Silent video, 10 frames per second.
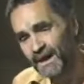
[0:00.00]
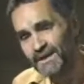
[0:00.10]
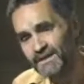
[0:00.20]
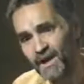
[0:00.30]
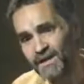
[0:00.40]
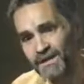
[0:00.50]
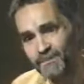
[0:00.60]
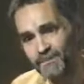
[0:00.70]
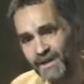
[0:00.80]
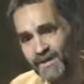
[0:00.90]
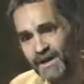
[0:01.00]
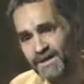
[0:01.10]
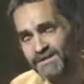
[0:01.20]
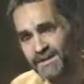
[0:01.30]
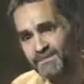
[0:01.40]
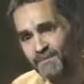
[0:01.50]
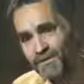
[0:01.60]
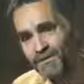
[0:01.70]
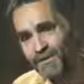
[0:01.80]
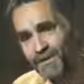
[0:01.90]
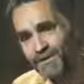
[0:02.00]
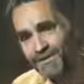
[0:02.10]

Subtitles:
And I taught that parrot how to say mother.